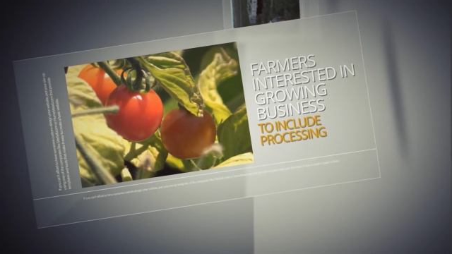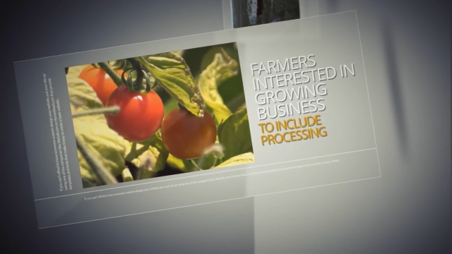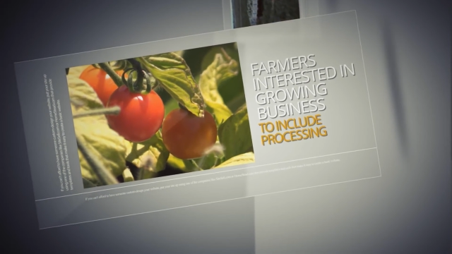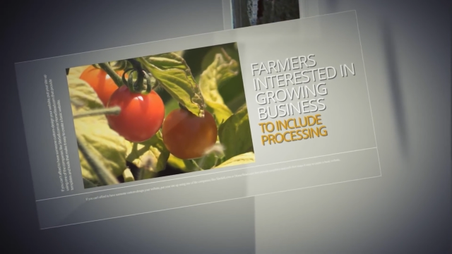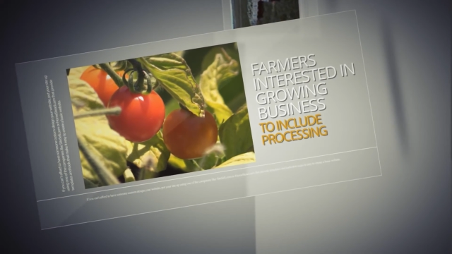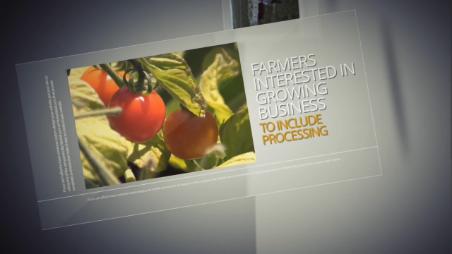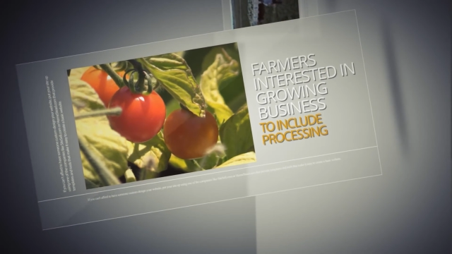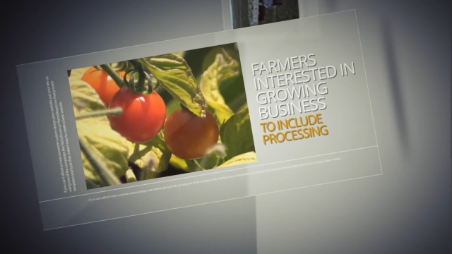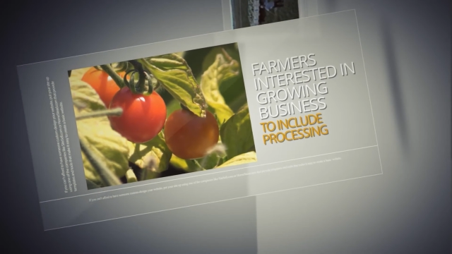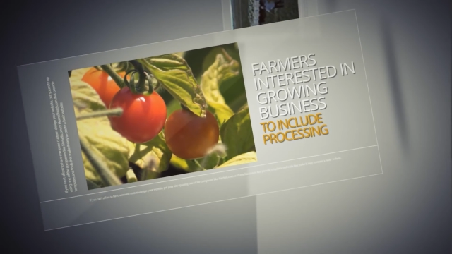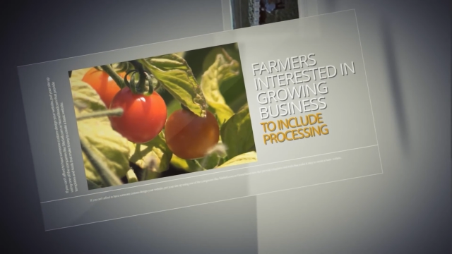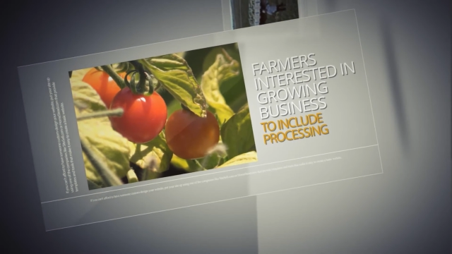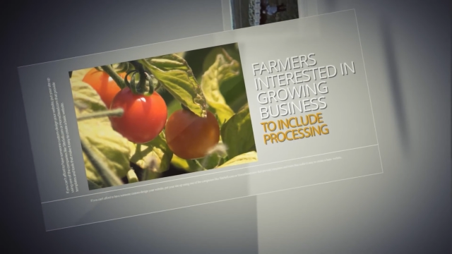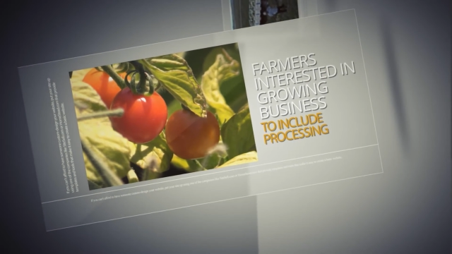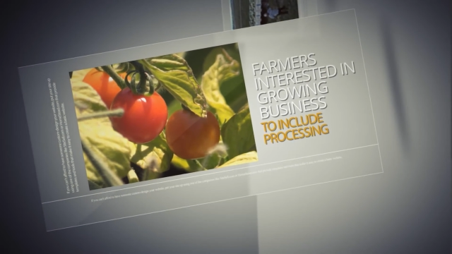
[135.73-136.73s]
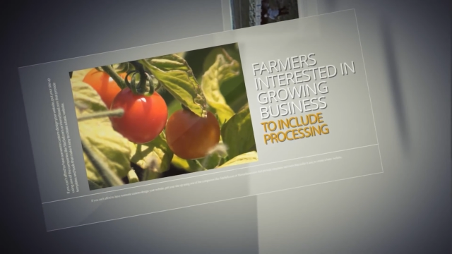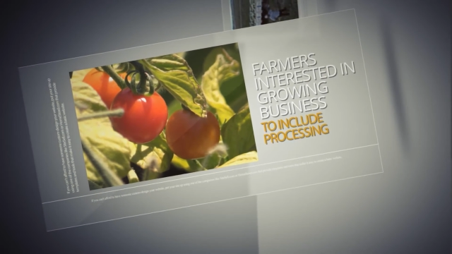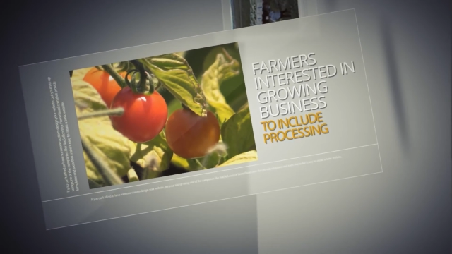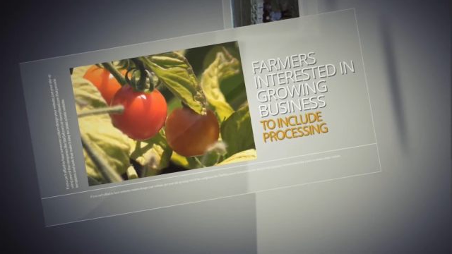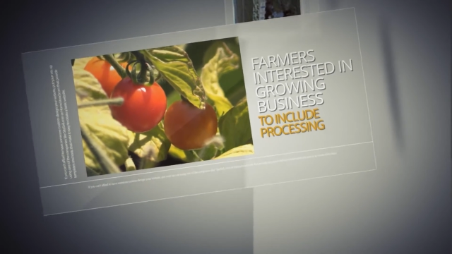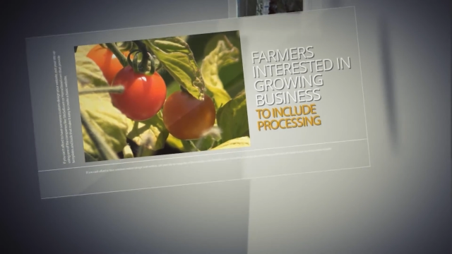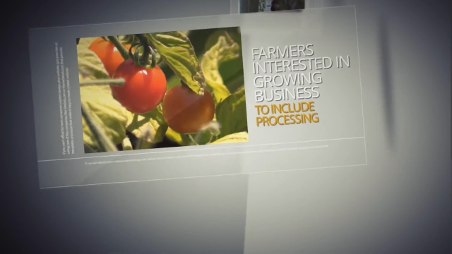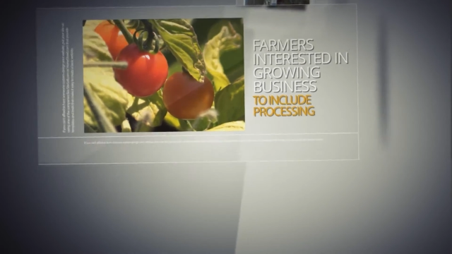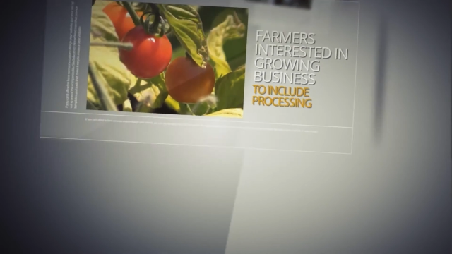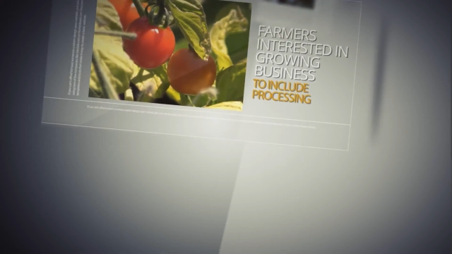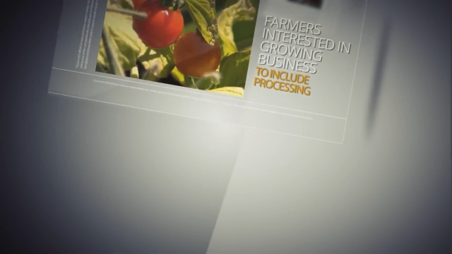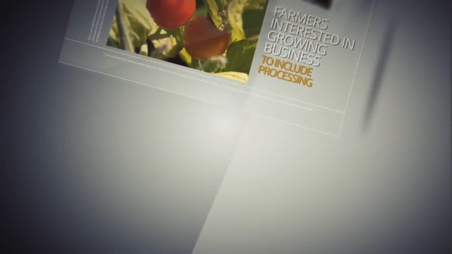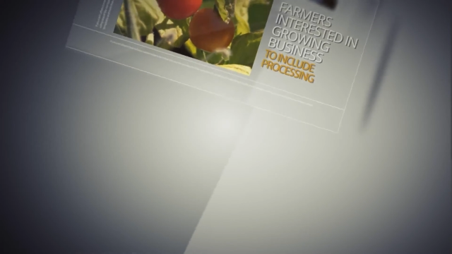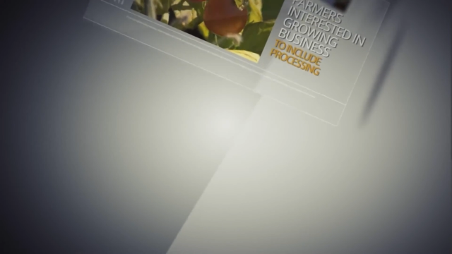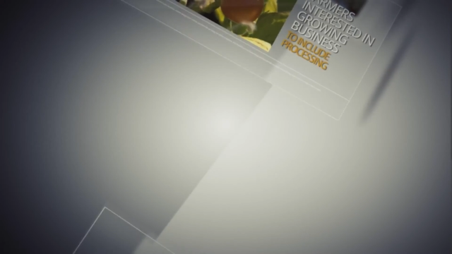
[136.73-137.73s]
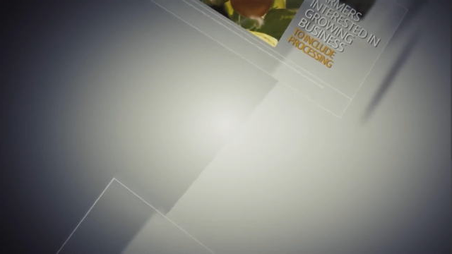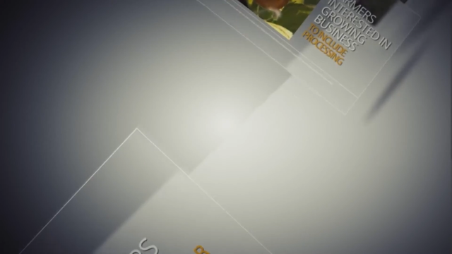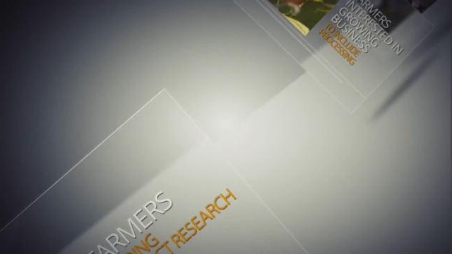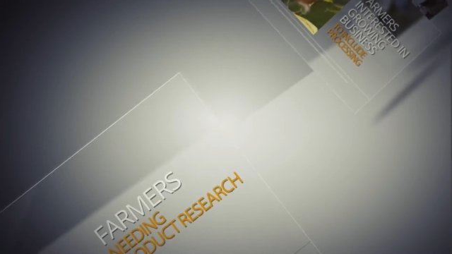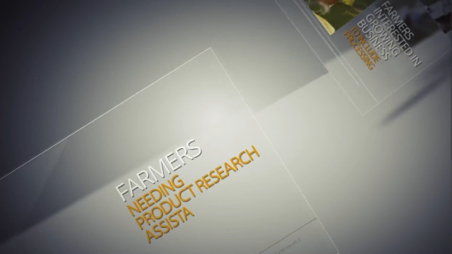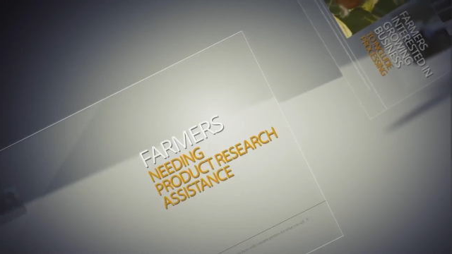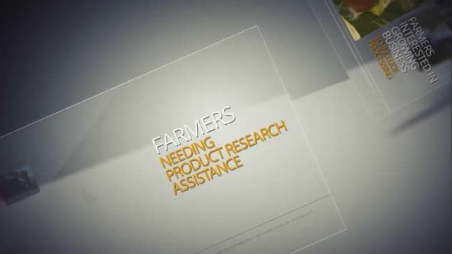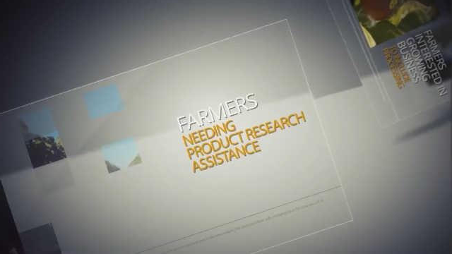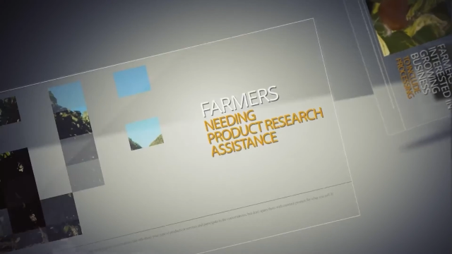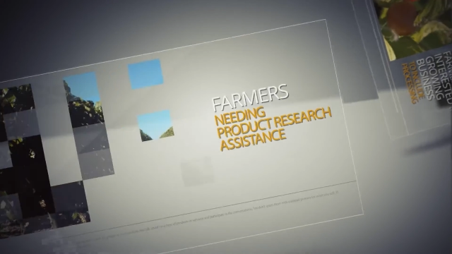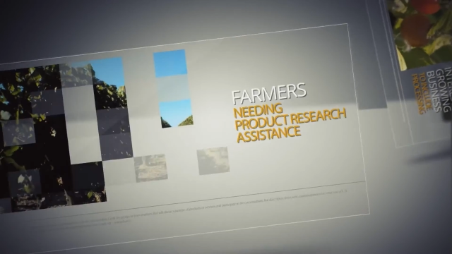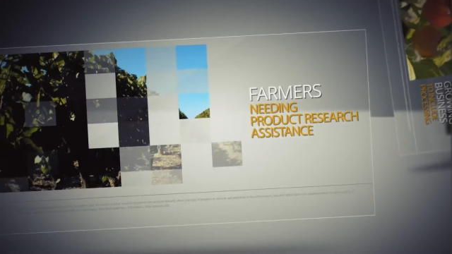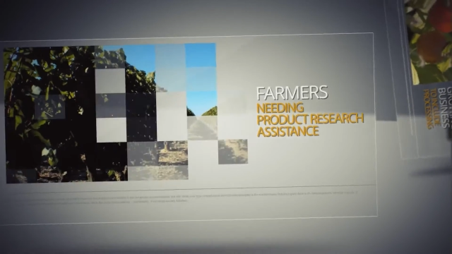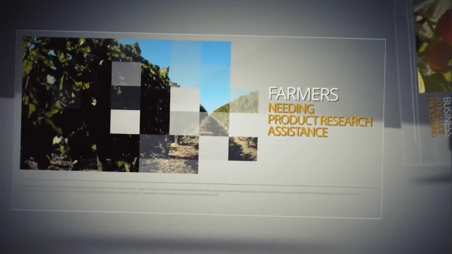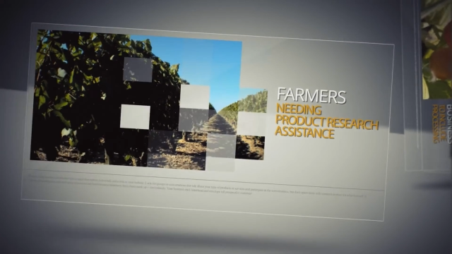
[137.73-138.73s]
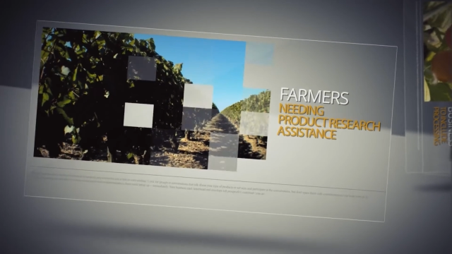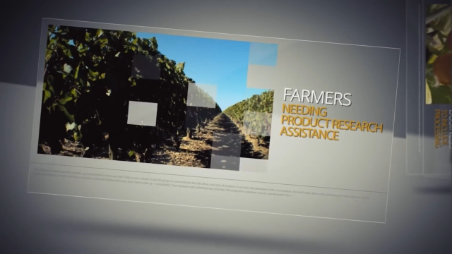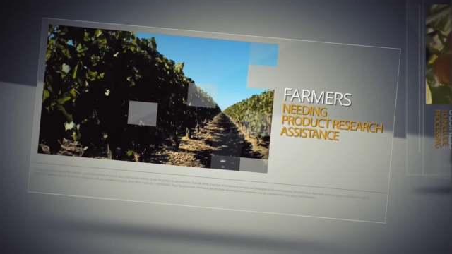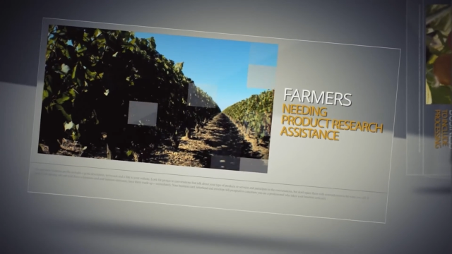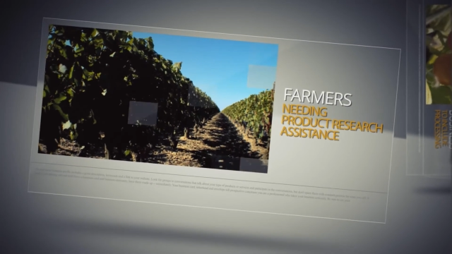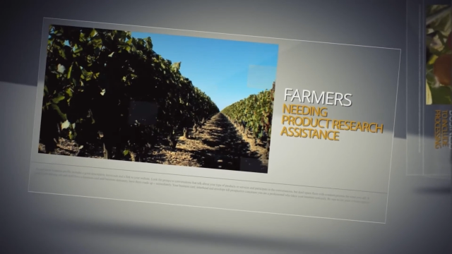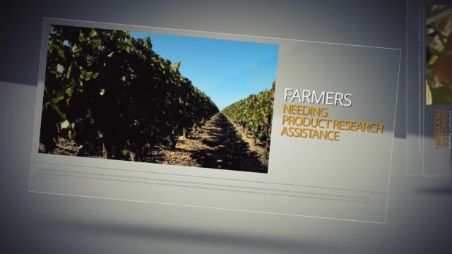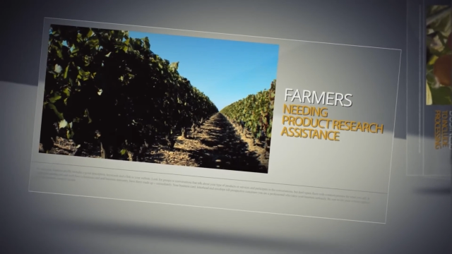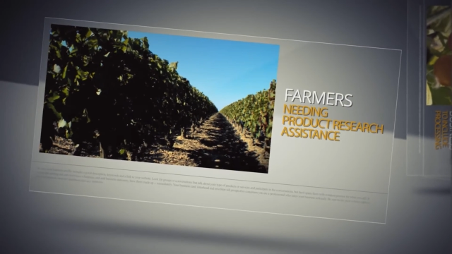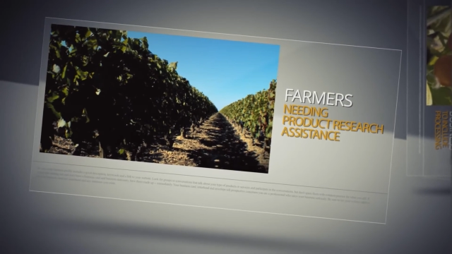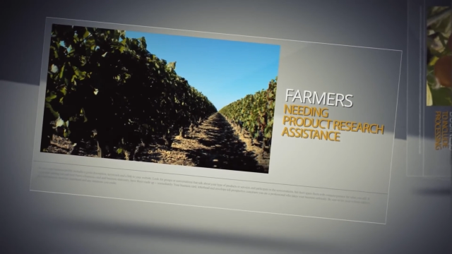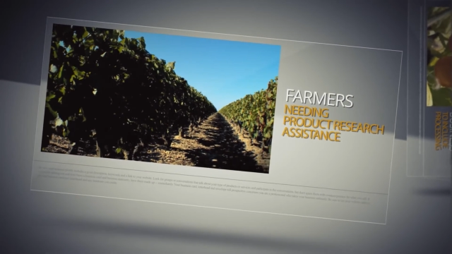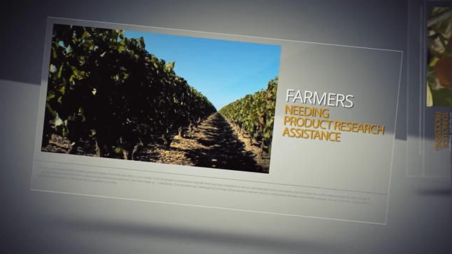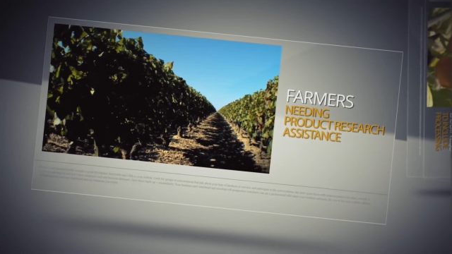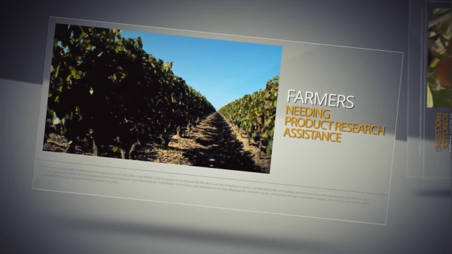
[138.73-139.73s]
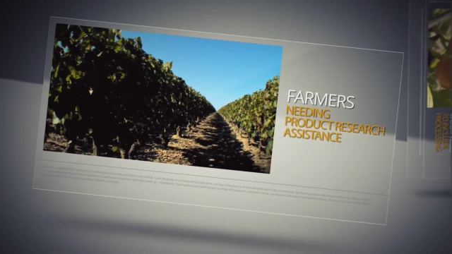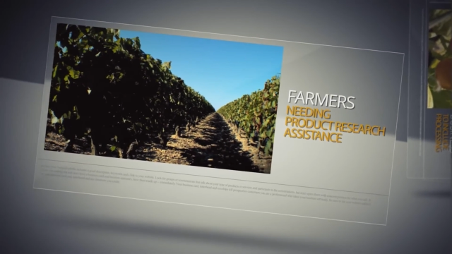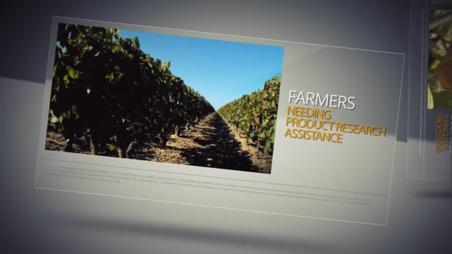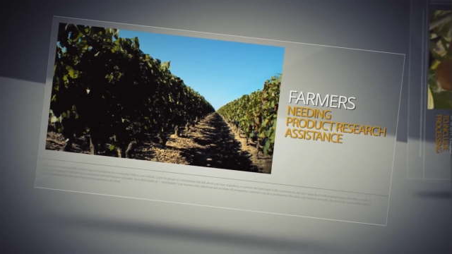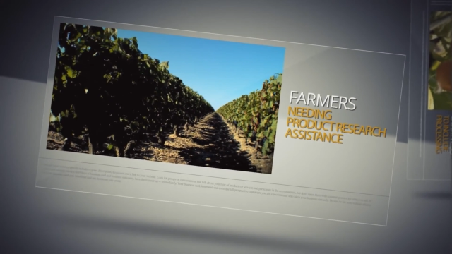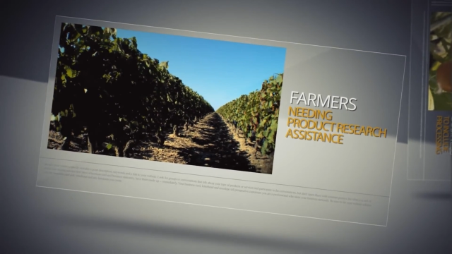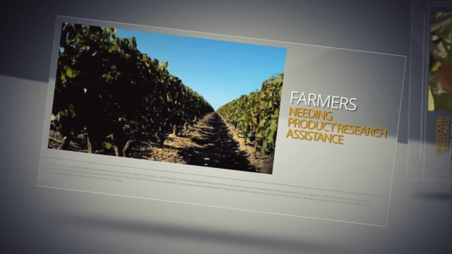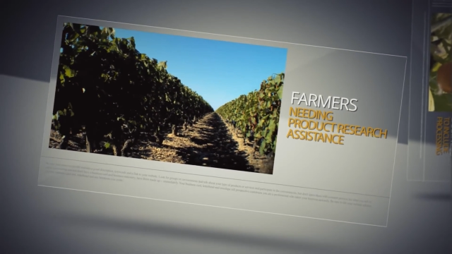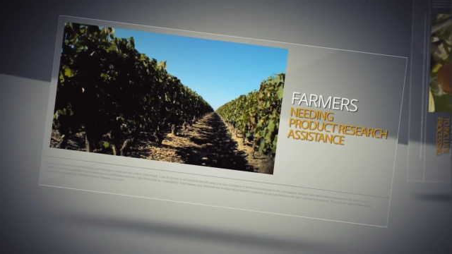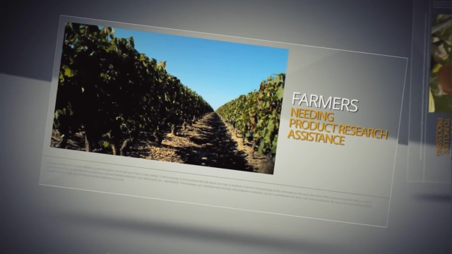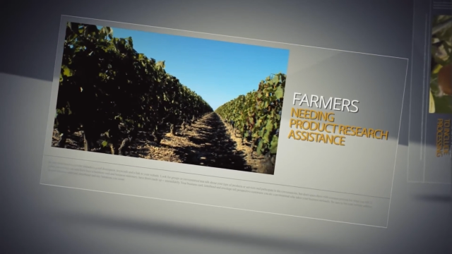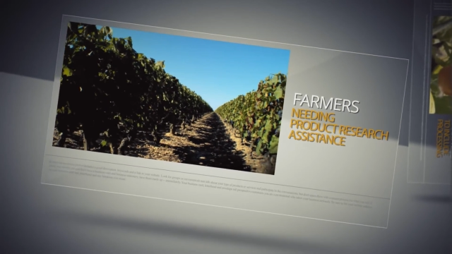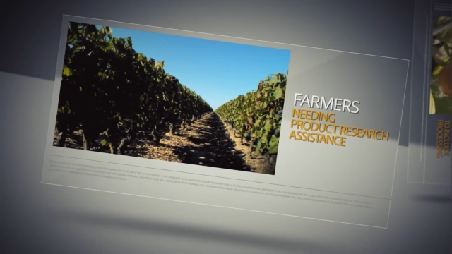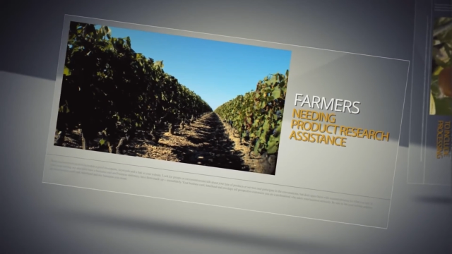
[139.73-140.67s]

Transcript: [unreadable: no face in view]